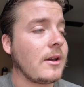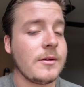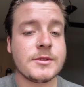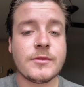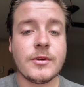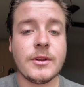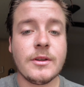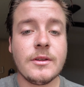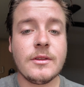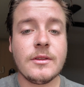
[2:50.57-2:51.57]
I was free.
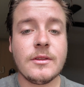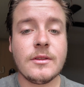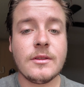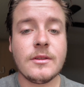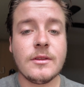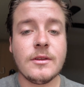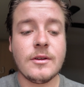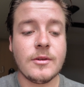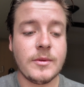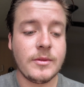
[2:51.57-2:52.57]
You
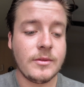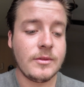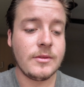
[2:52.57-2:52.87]
know what I mean?